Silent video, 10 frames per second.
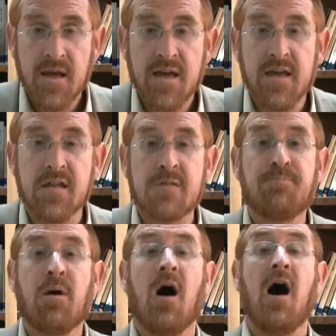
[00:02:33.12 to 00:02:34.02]
is
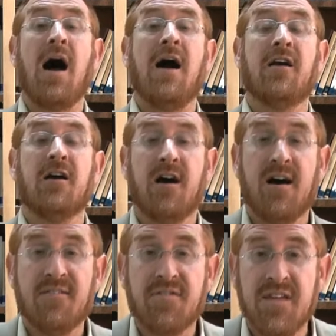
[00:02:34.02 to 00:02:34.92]
part
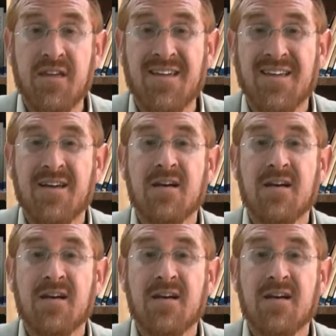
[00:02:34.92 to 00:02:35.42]
of the